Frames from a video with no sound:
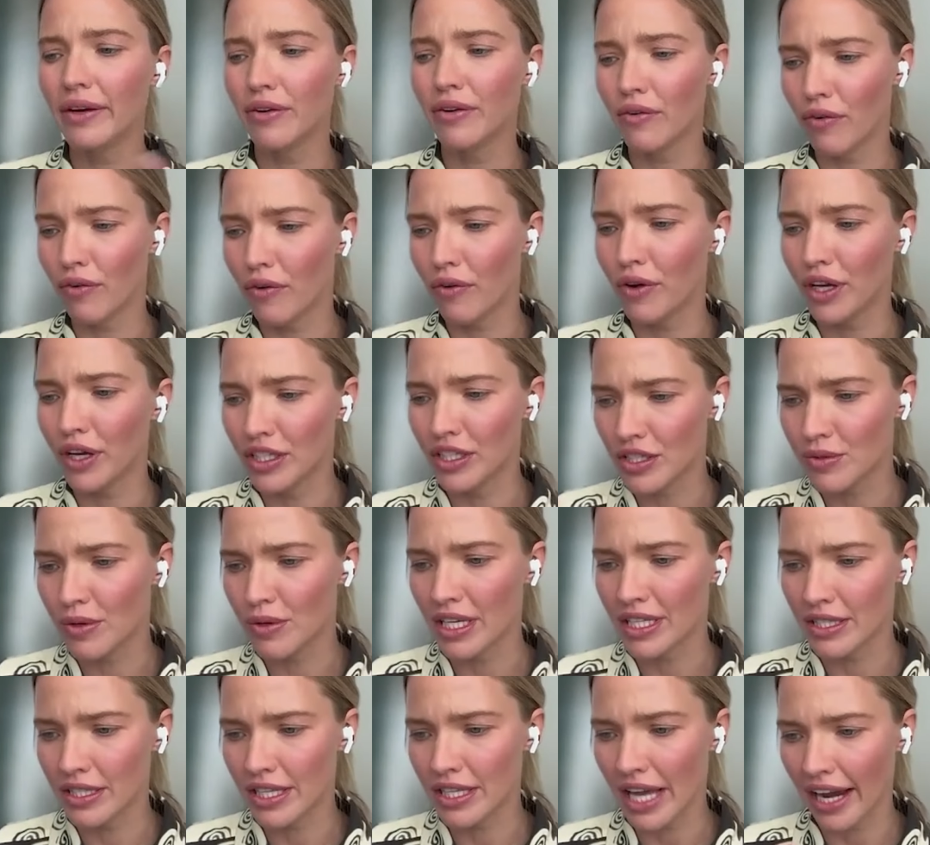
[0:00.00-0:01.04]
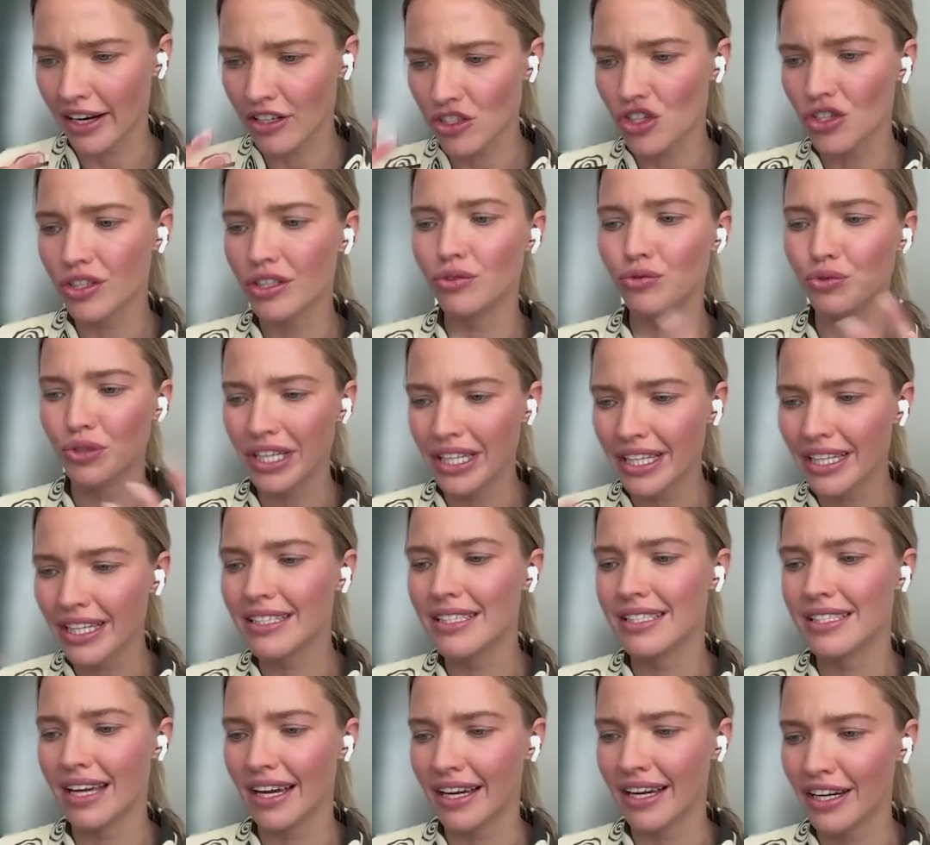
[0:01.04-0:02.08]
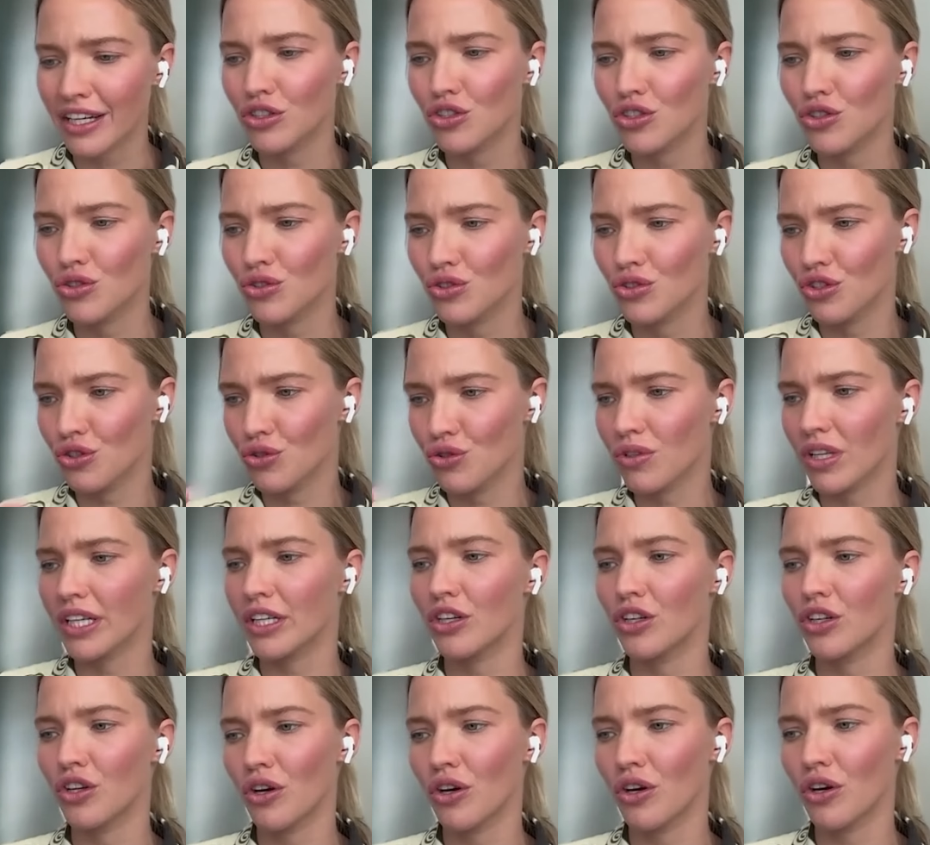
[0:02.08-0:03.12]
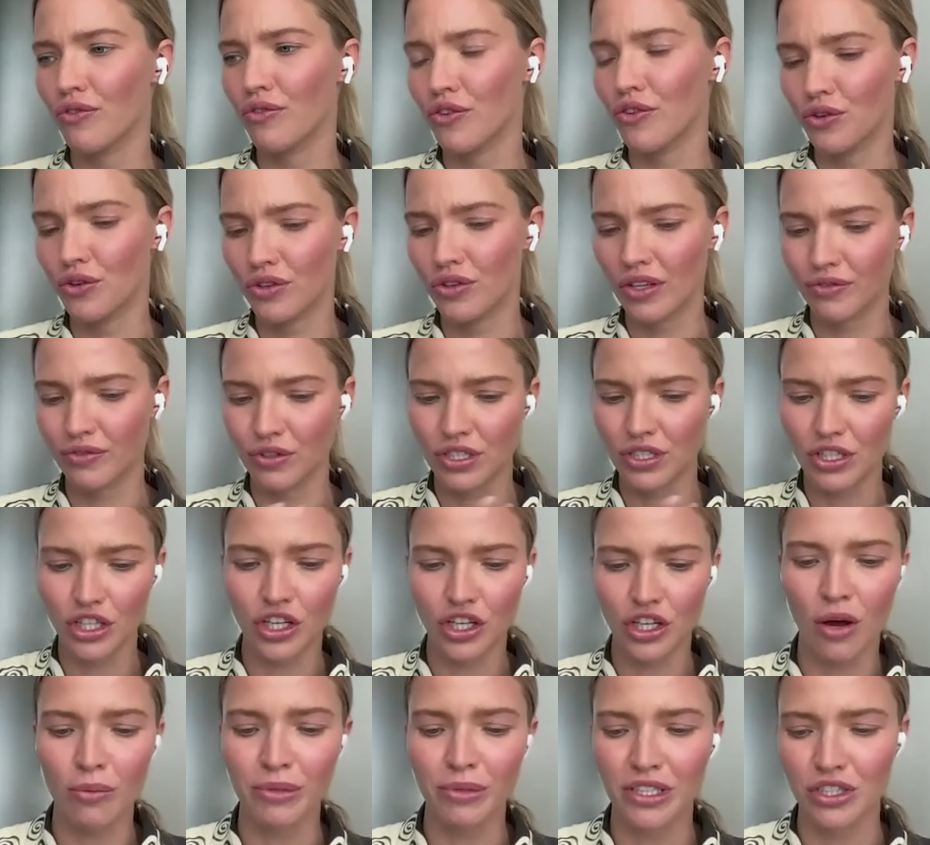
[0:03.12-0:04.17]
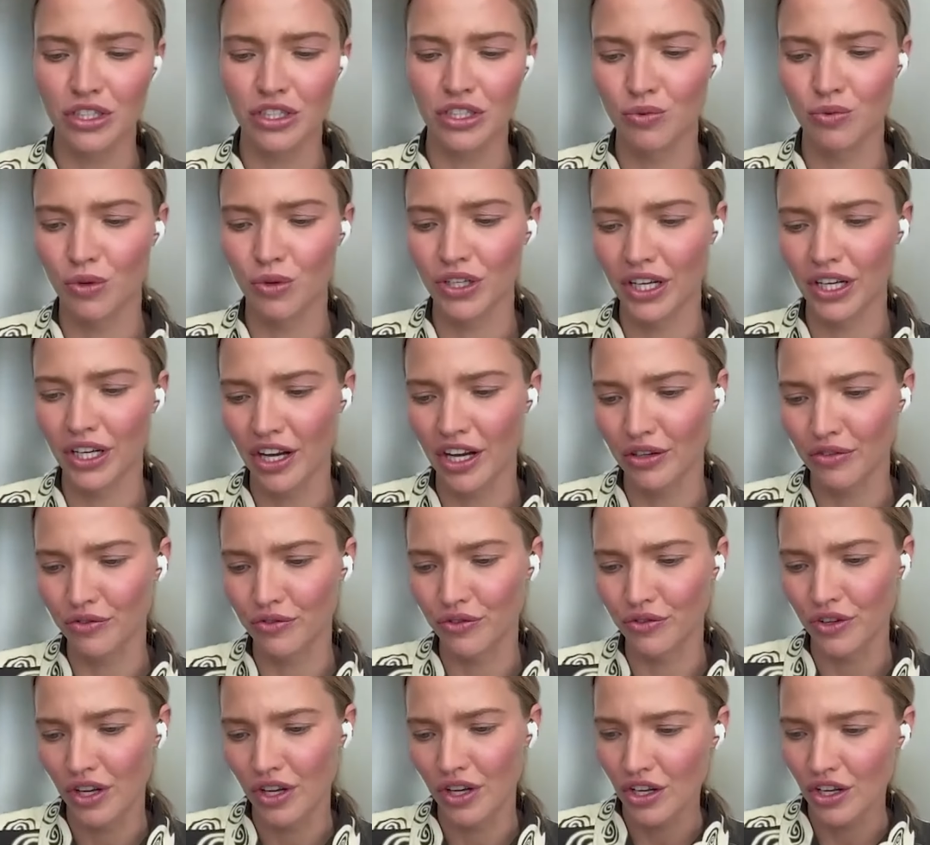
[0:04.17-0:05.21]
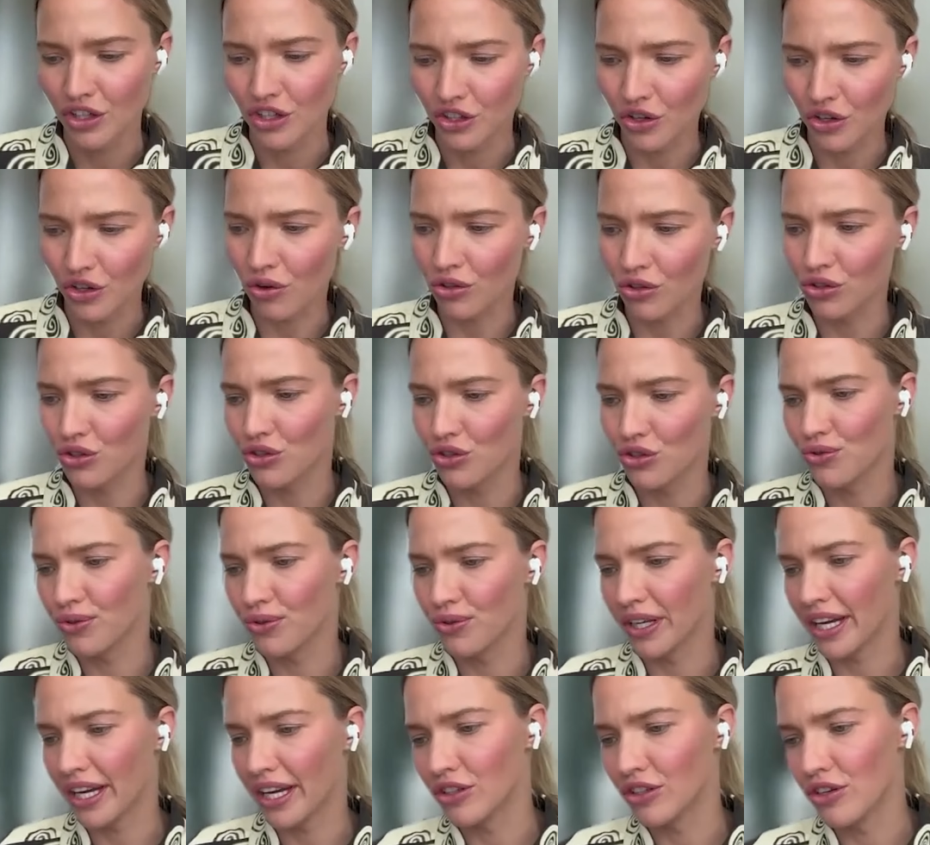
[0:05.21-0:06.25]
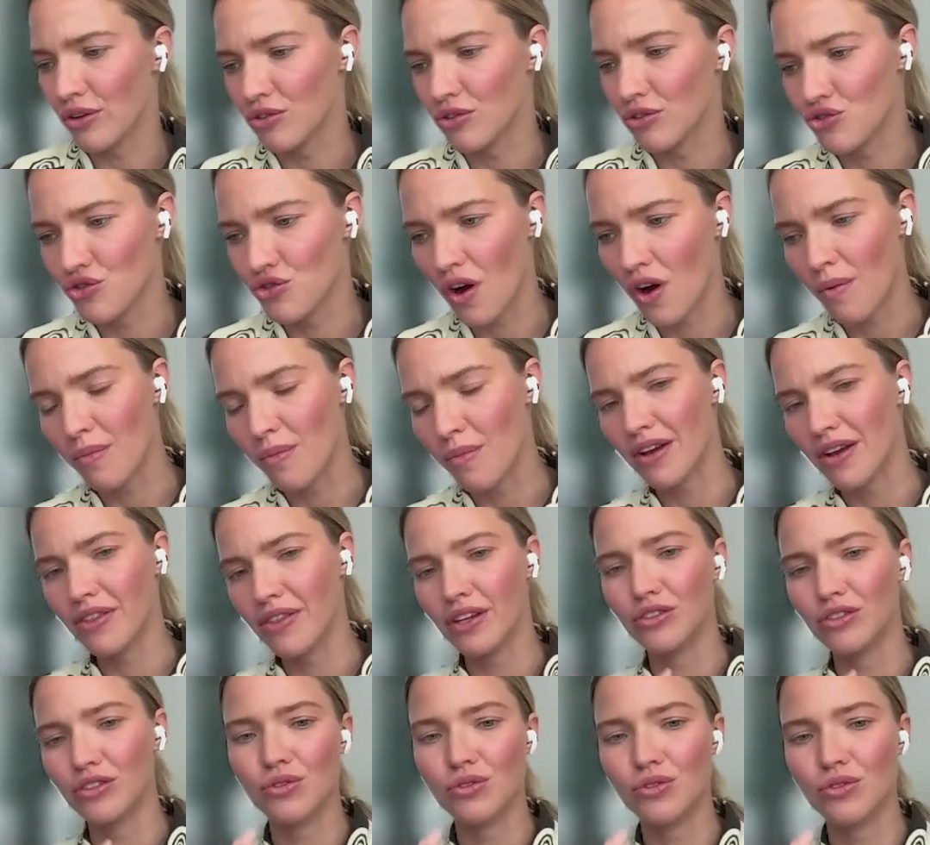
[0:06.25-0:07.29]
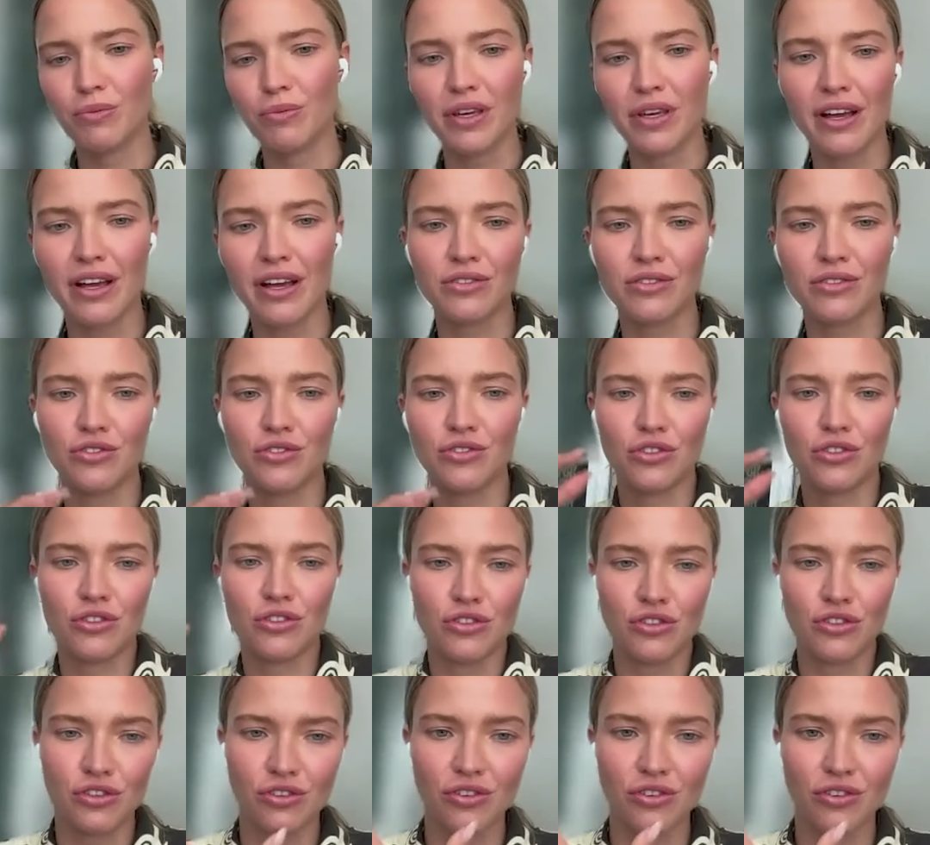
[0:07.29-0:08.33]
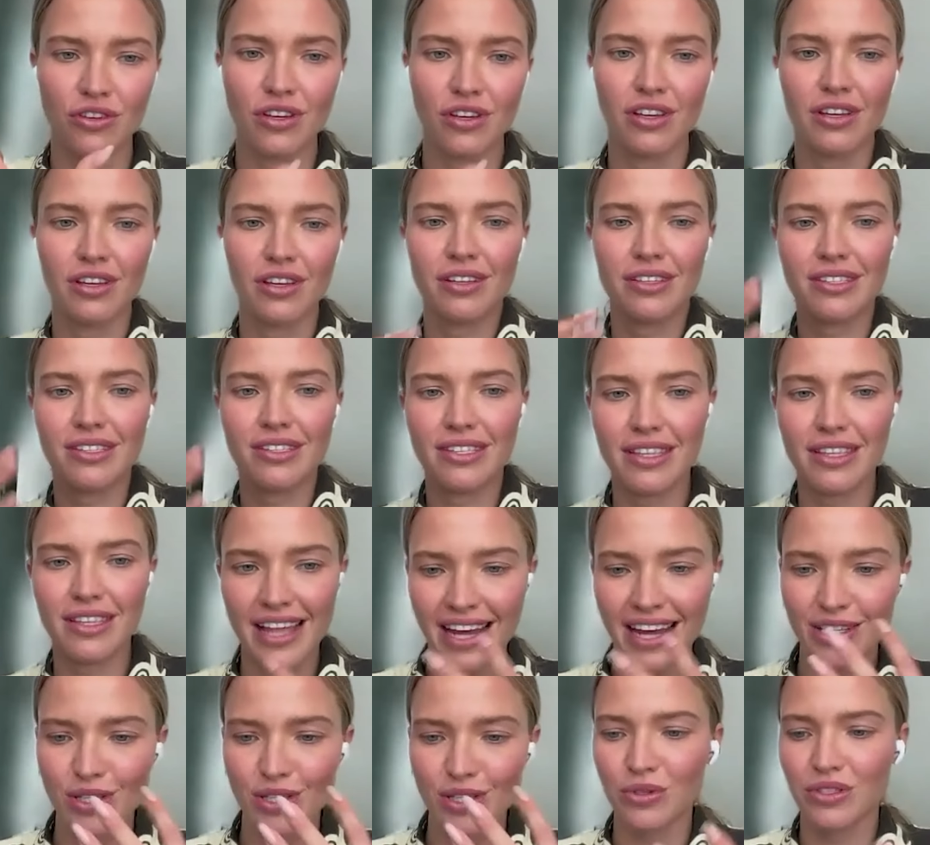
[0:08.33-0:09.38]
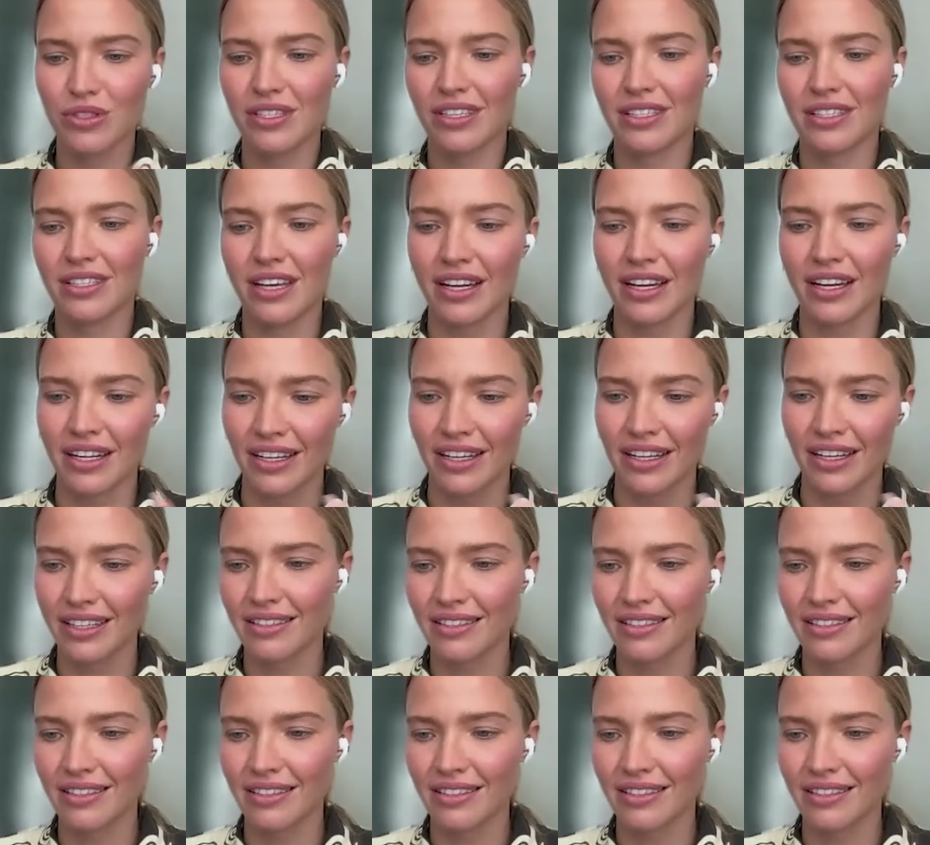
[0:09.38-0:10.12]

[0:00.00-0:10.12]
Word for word: like it's, it's actually really exciting to do. Like, you know, if you, if you did a comedy, you want to kind of go on to do like, I don't know, drama and then do something else just to, because that's what's exciting.